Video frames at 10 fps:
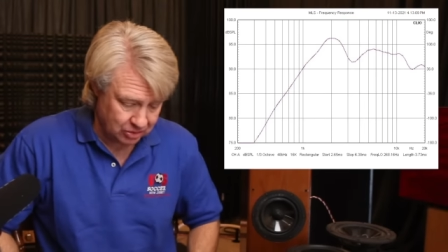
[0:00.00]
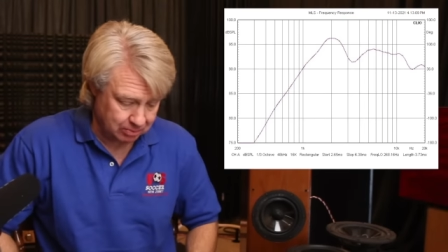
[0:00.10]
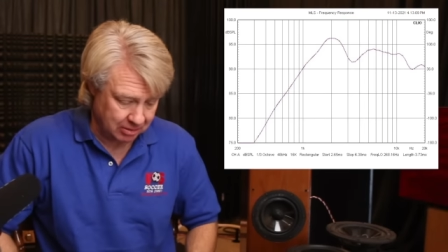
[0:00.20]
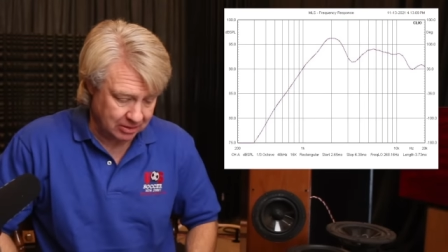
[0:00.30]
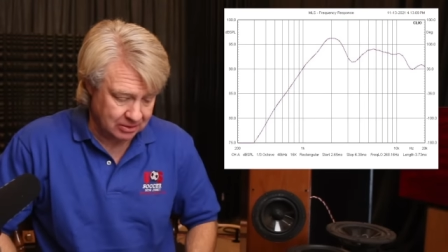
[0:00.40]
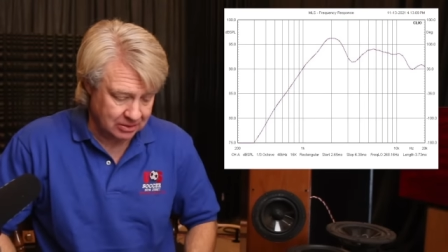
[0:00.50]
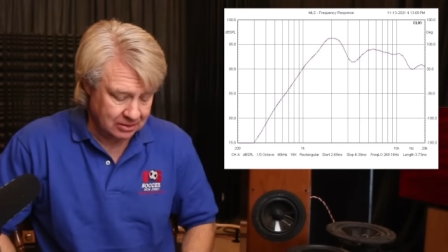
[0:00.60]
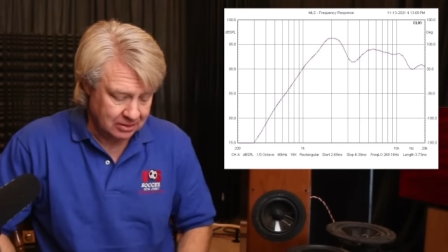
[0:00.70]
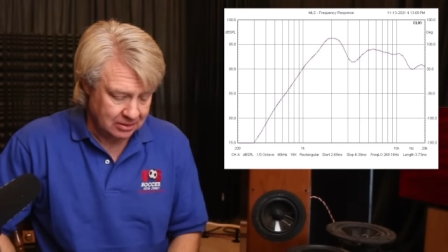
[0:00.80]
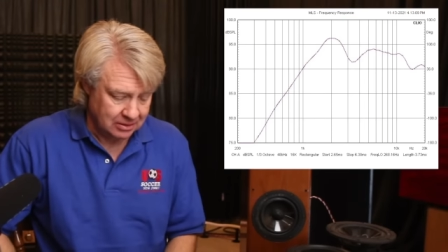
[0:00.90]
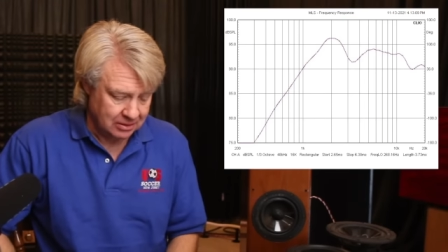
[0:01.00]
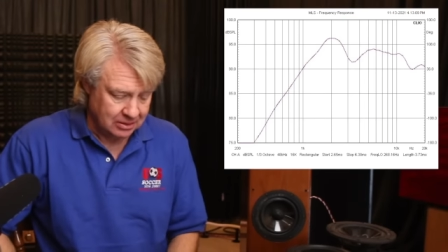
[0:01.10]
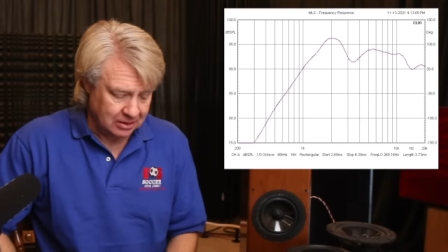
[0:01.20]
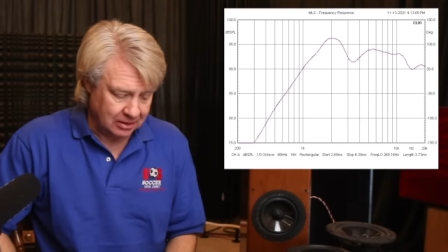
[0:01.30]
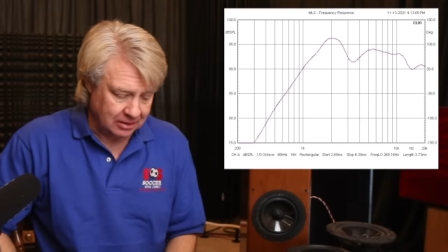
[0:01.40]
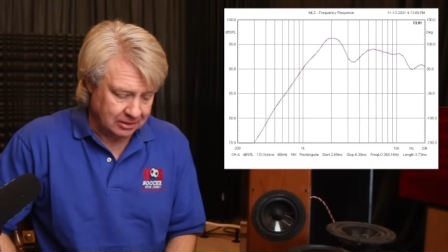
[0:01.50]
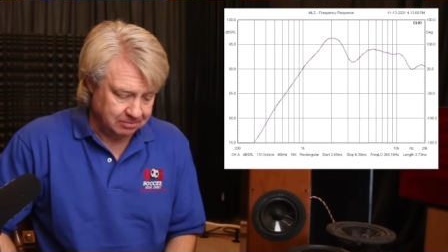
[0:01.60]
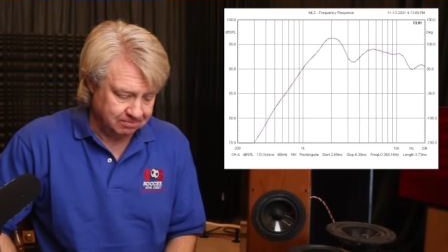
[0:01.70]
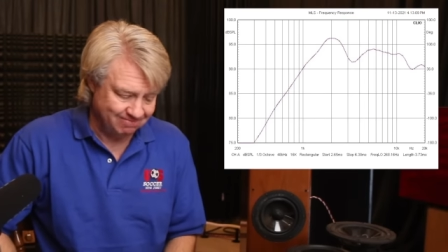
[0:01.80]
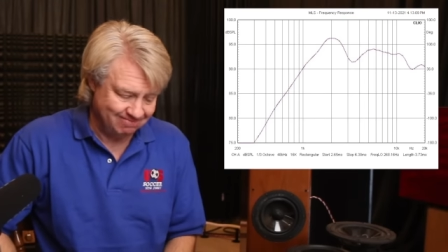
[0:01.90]
response,
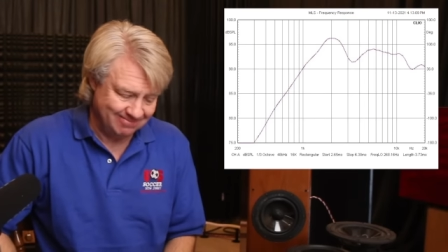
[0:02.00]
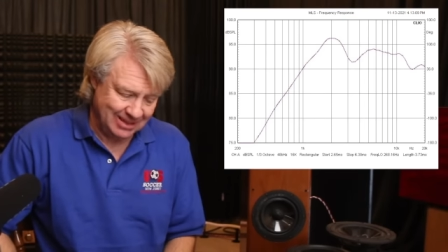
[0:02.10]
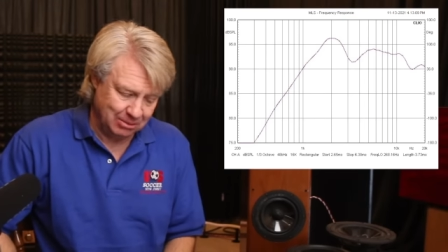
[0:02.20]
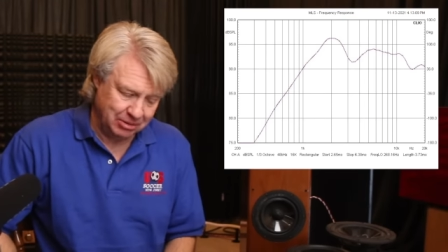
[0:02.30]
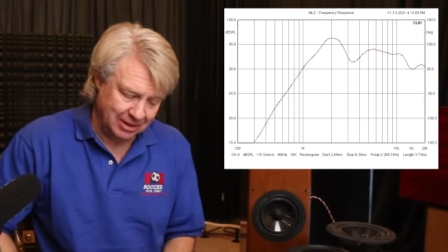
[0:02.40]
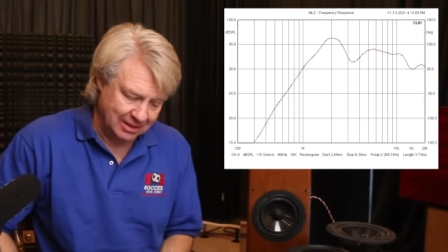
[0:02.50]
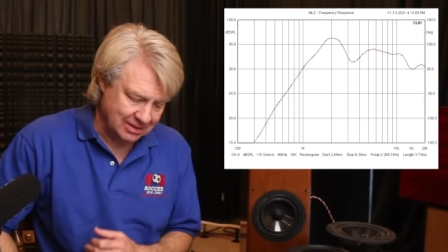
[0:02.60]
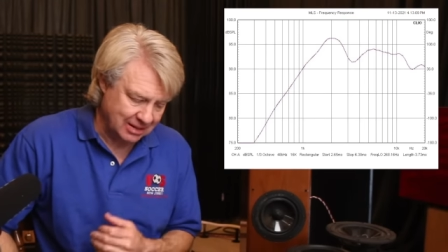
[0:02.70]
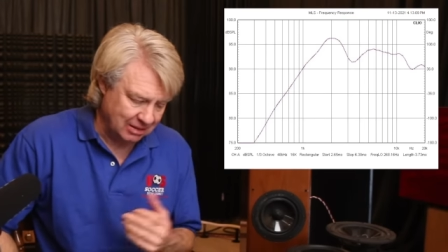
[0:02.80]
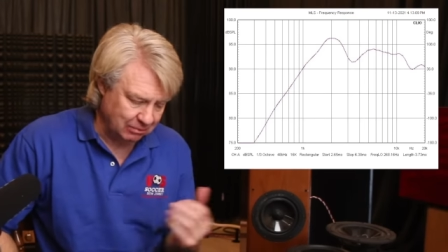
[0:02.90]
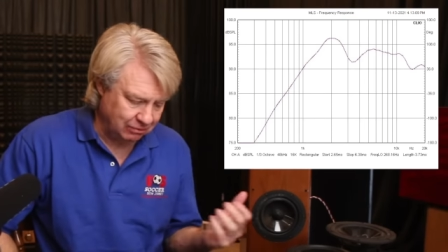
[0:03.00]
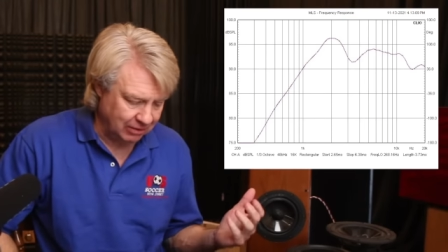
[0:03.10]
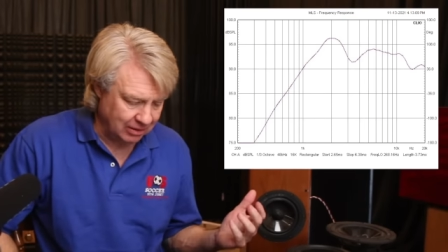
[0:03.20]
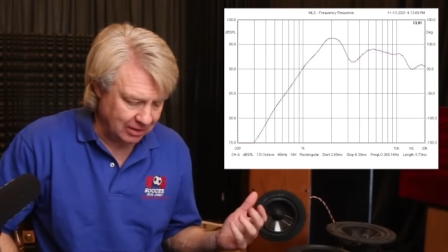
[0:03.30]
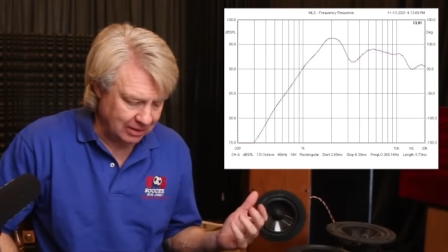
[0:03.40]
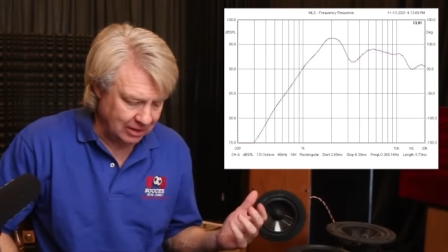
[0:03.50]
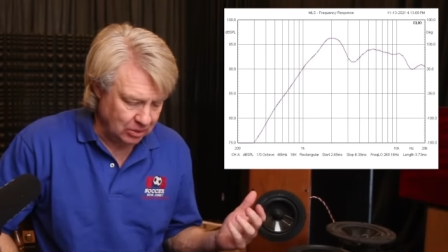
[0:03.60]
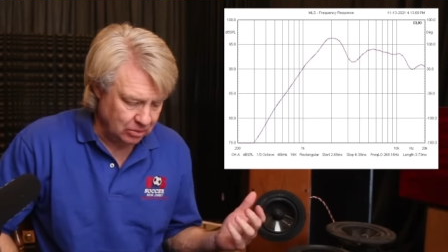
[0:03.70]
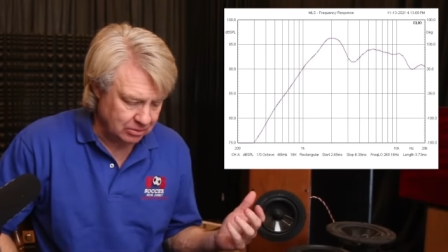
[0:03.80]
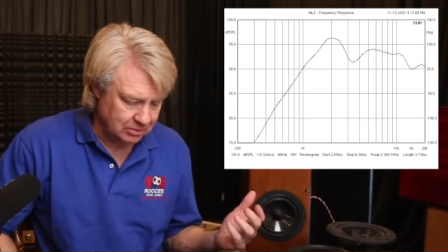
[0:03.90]
um, it plays down fairly
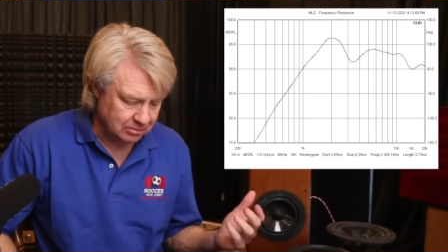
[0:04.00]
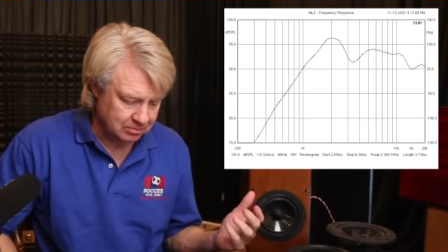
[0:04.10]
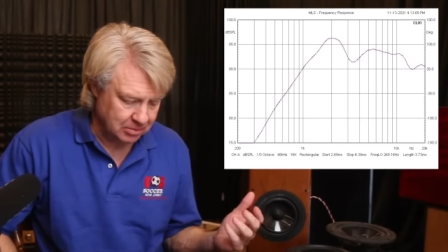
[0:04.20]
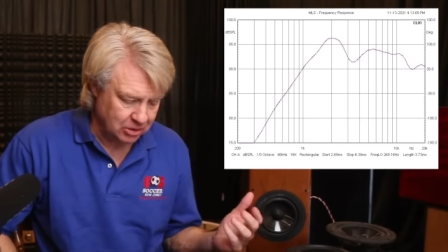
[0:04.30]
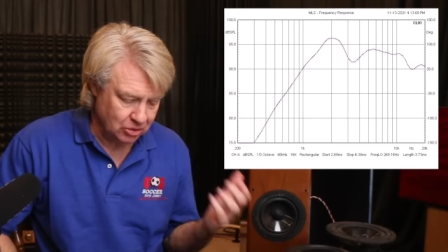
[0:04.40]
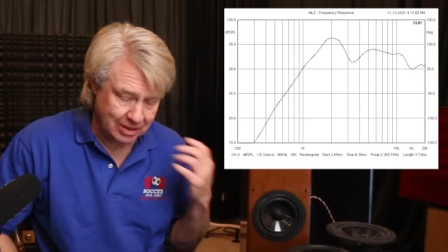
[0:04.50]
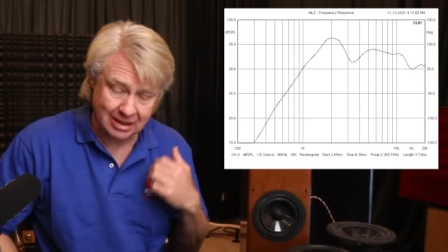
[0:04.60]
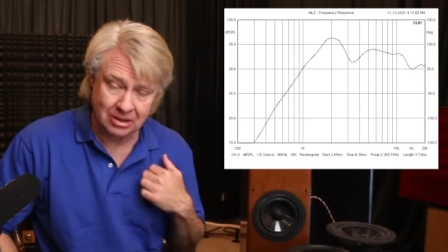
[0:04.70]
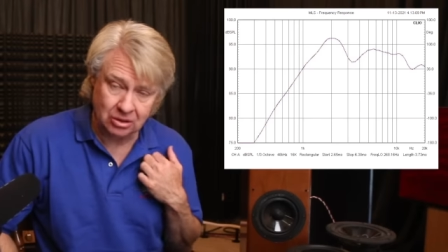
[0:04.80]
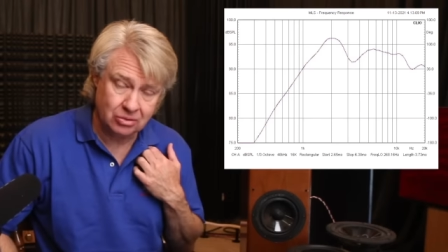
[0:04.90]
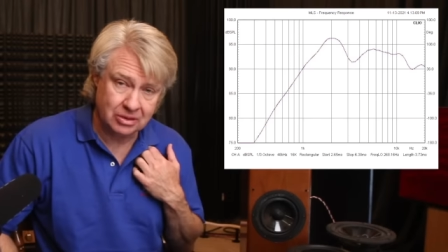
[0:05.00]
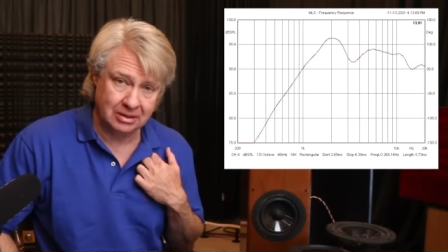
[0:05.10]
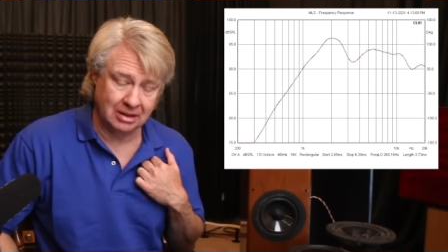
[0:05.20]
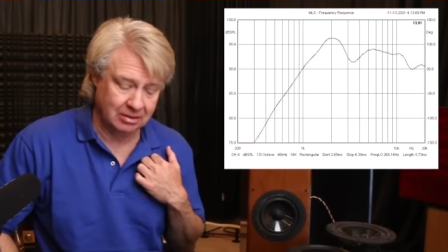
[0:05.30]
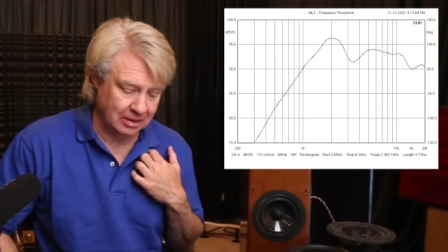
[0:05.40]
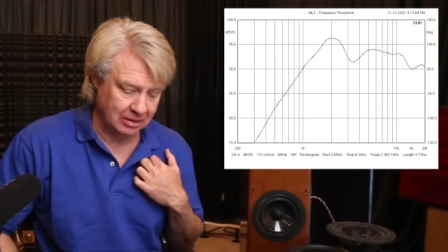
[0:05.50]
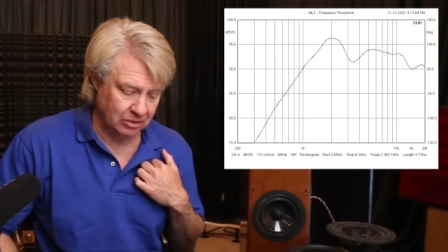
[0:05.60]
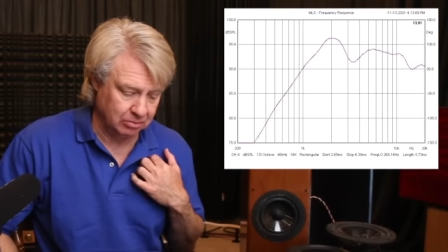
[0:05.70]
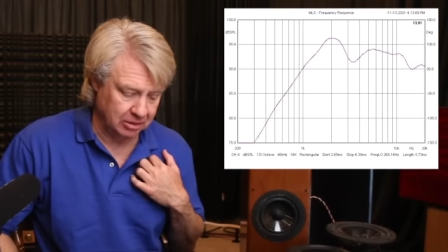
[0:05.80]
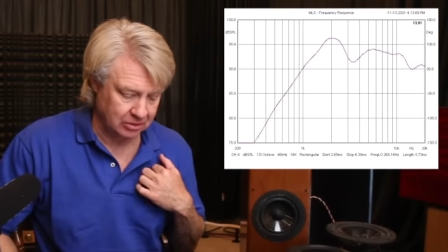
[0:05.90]
low, but you can't use it down that
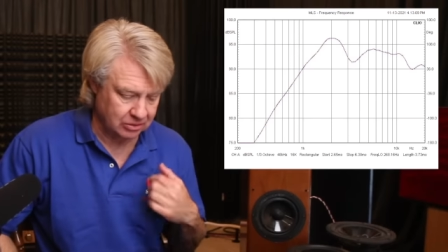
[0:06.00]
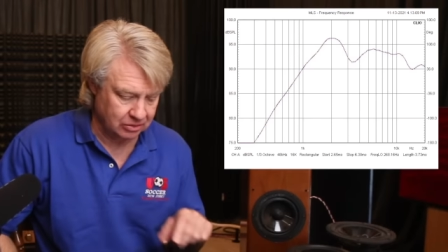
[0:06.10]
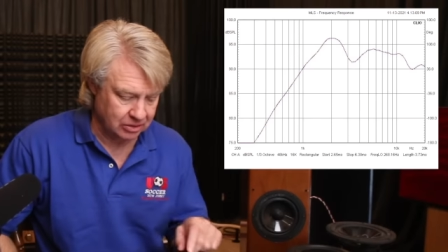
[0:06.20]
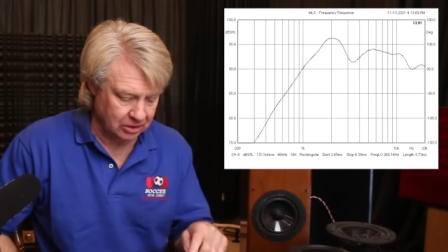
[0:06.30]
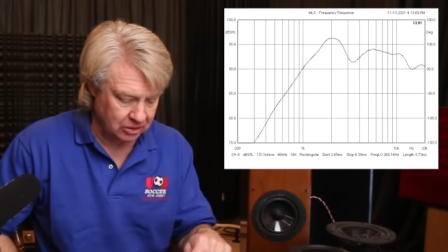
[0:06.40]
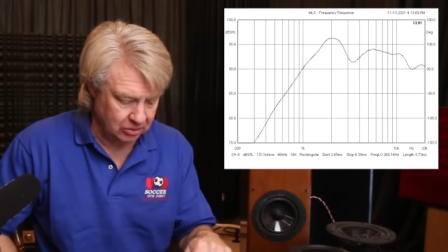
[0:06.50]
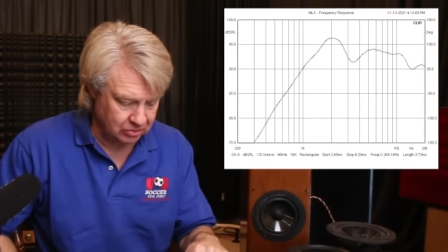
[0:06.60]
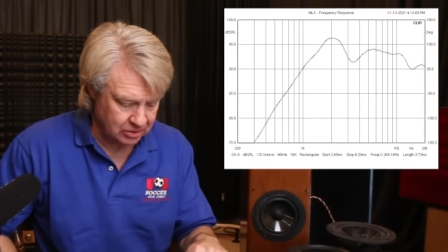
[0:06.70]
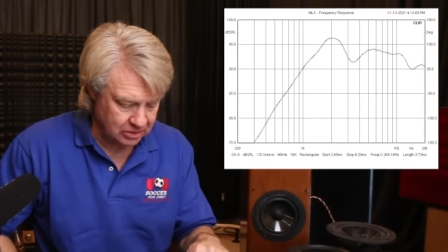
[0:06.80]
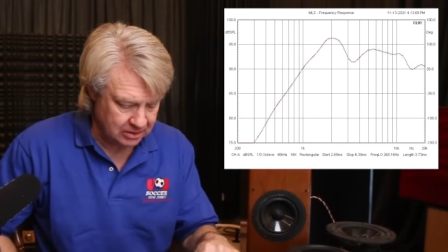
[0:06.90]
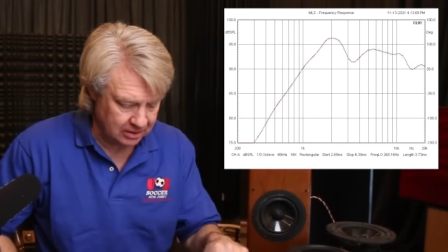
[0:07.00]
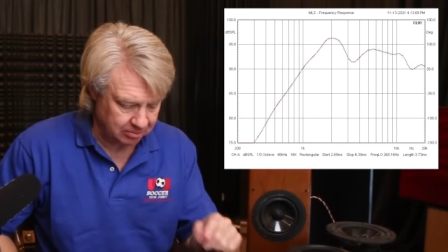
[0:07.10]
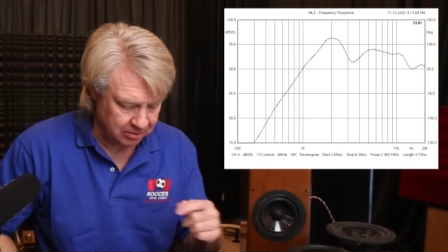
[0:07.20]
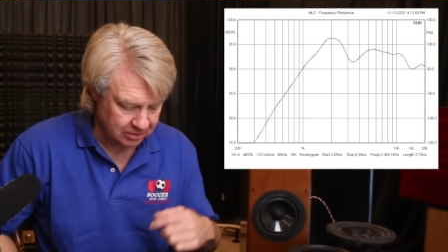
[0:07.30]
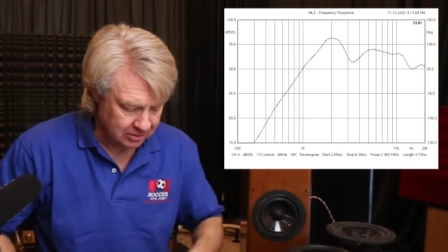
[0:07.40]
low because there's a huge dip